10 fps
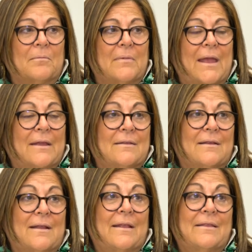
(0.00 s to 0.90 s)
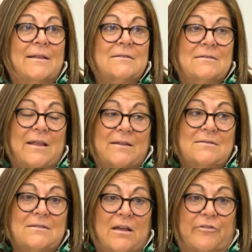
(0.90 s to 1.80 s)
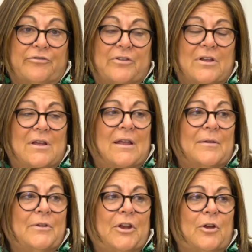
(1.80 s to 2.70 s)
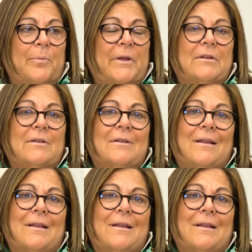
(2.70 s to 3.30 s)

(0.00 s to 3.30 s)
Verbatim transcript: And that's tough, you know, but